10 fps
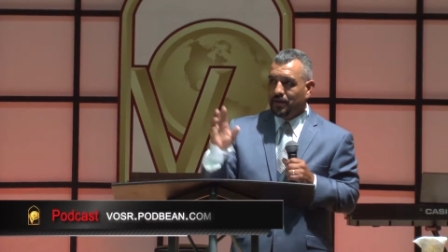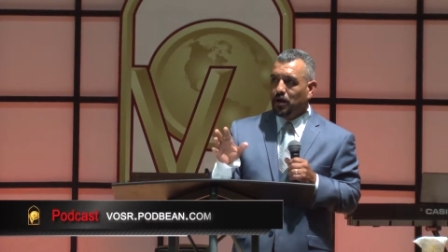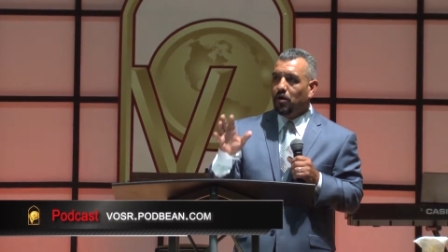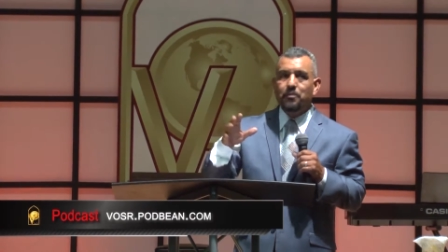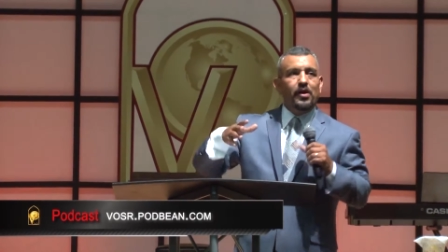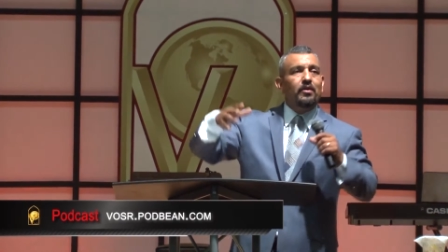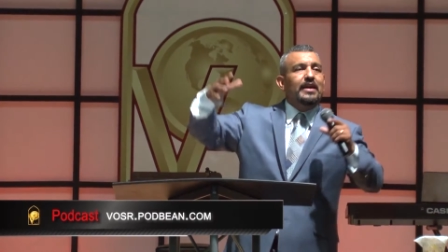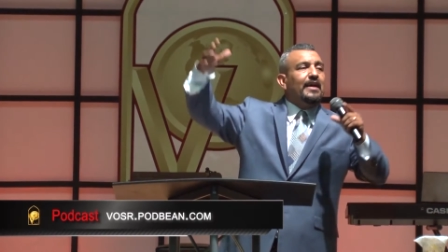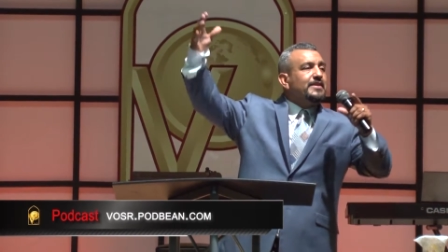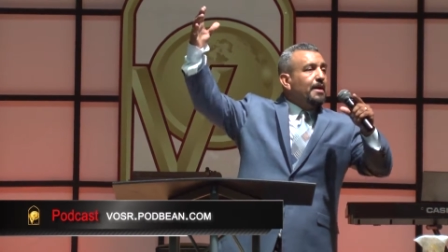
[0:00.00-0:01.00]
They were
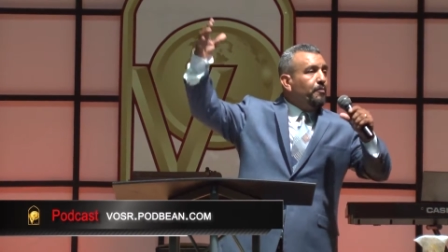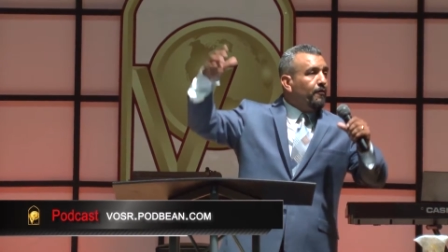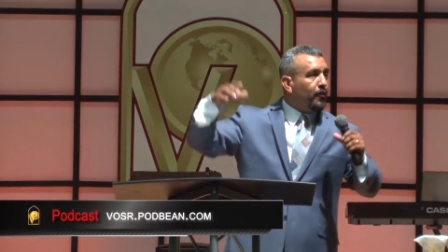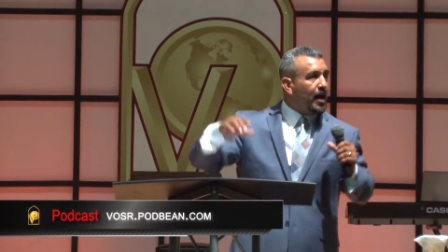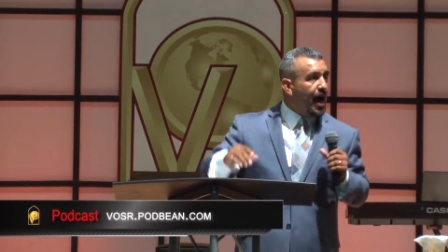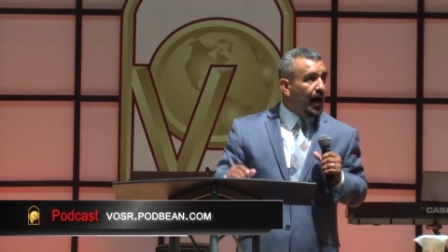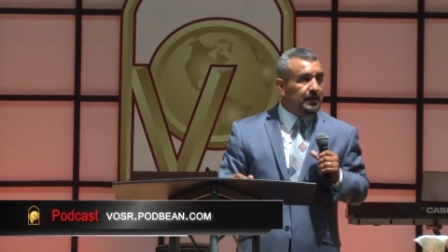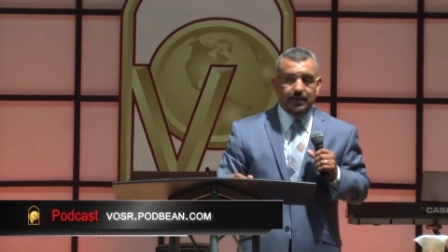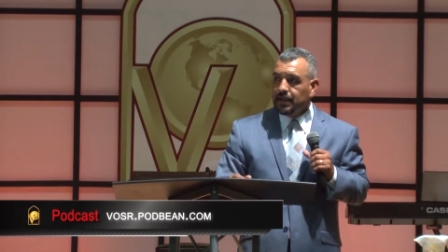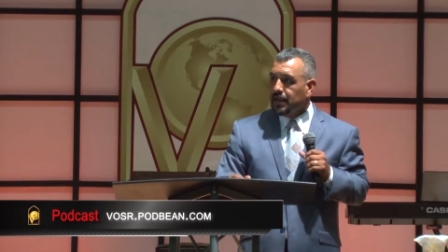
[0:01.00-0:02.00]
building a temple for God
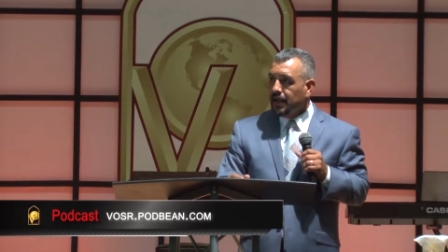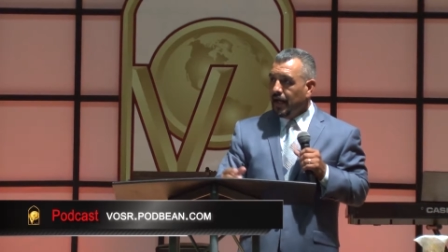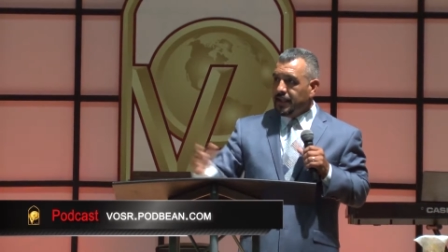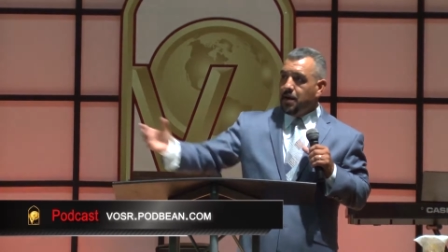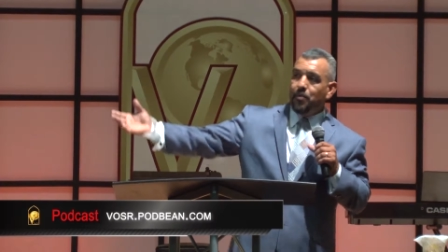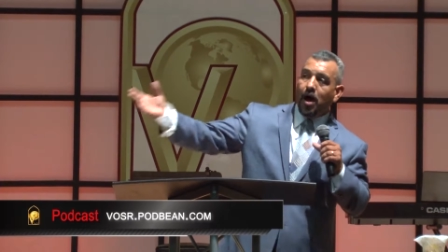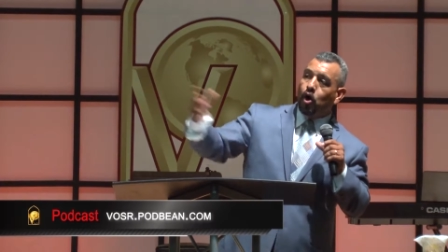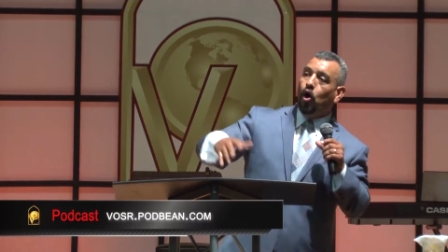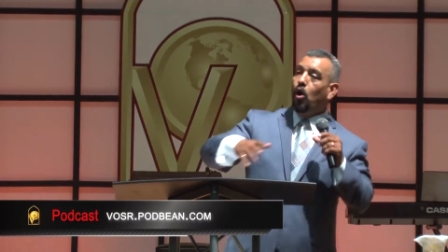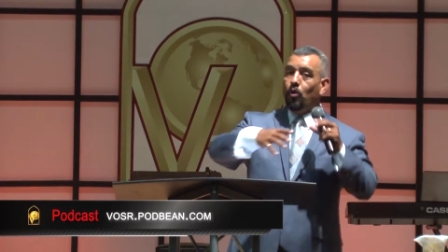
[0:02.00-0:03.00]
and they brought
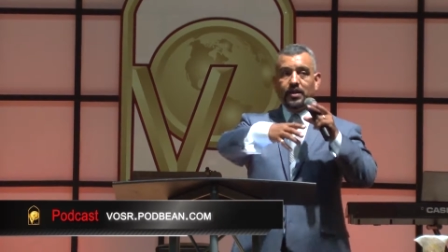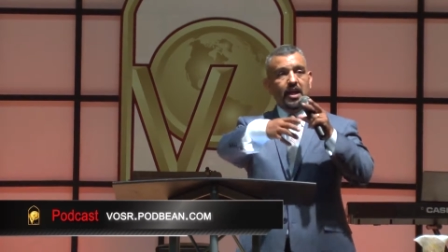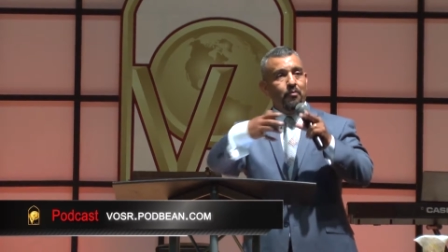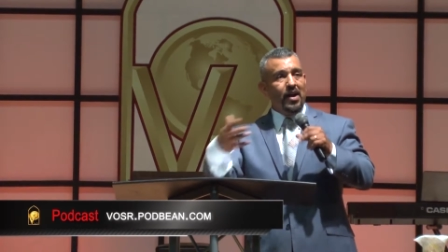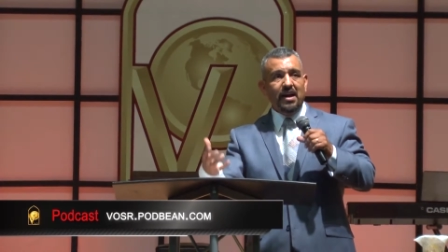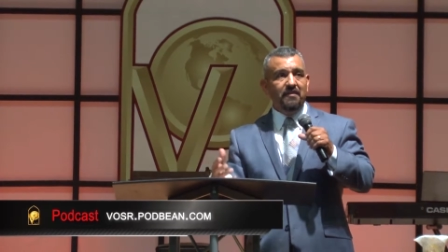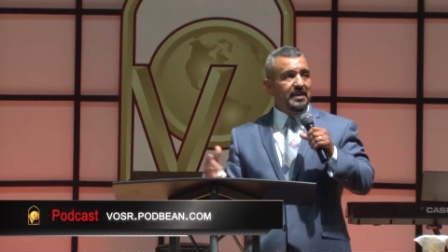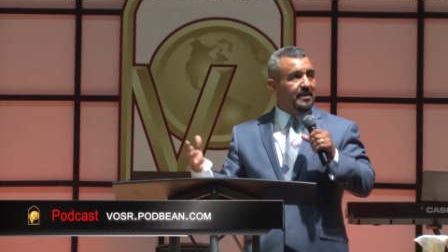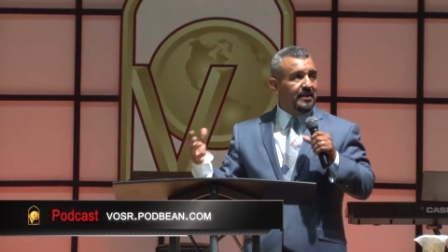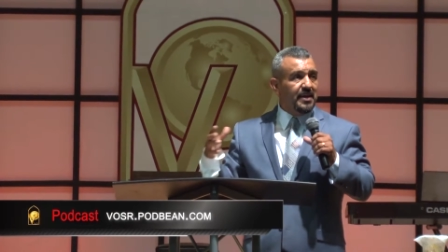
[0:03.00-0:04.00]
gold and they brought
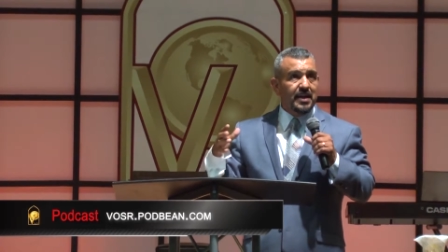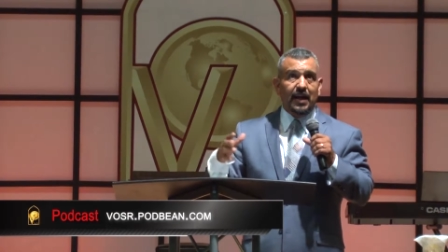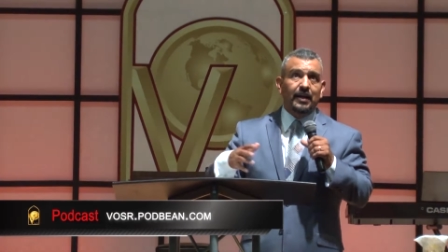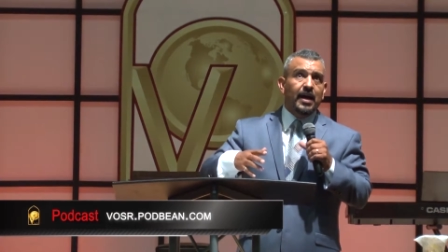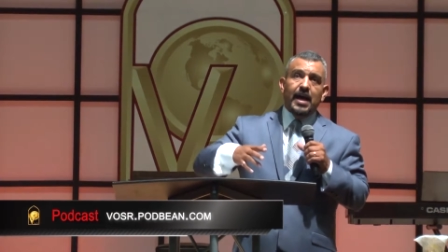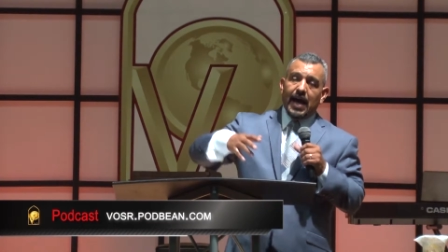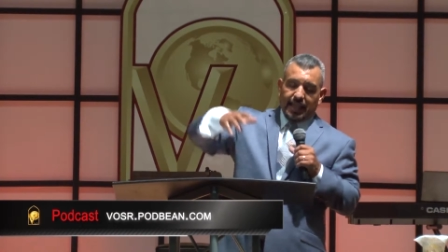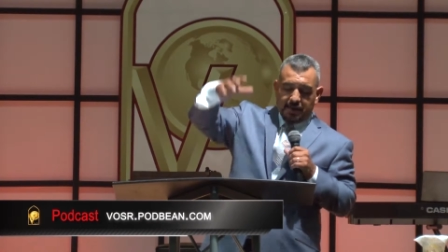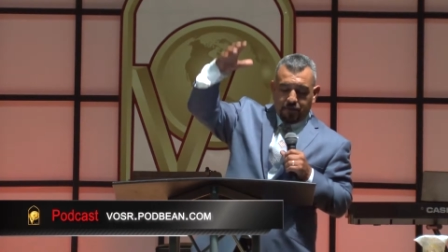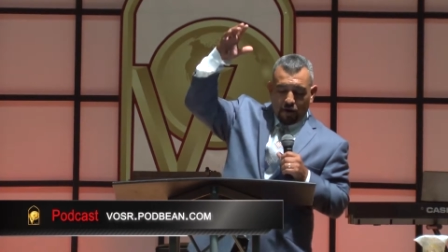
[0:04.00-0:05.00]
everything that they needed
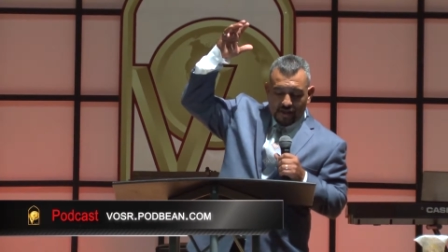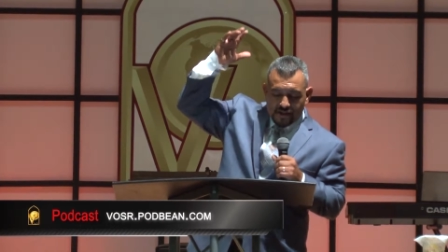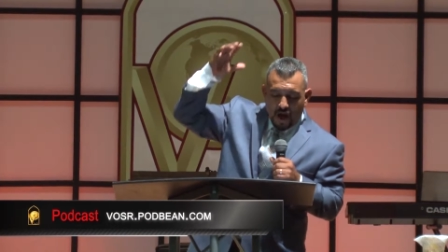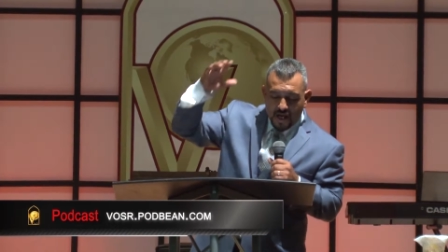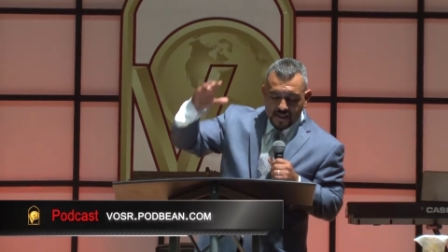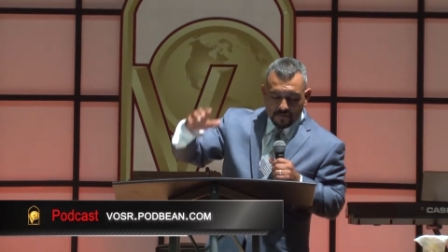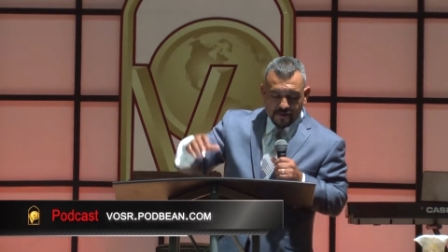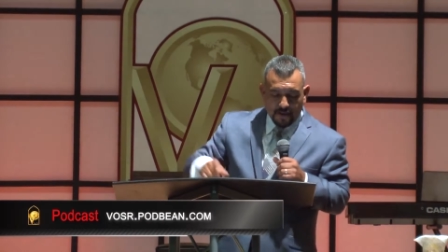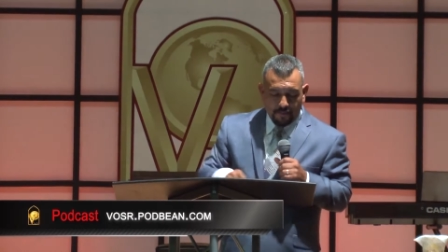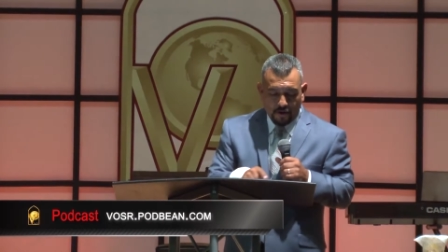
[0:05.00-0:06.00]
and they built this awesome
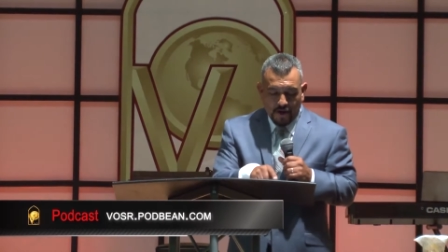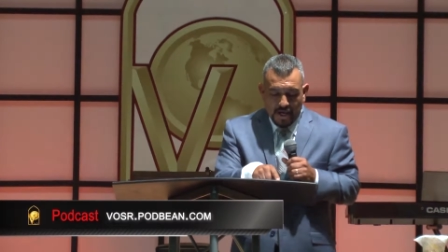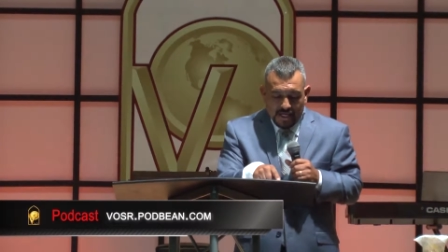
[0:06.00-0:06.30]
temple.